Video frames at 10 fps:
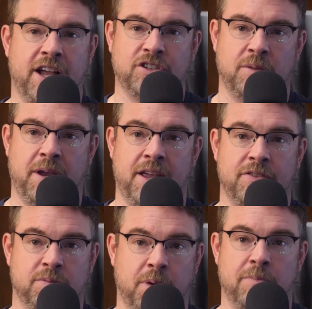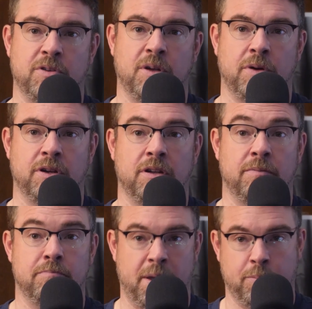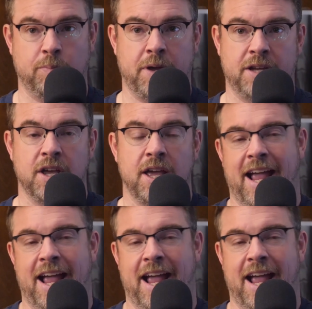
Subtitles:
in the pan that's popping up on a member page,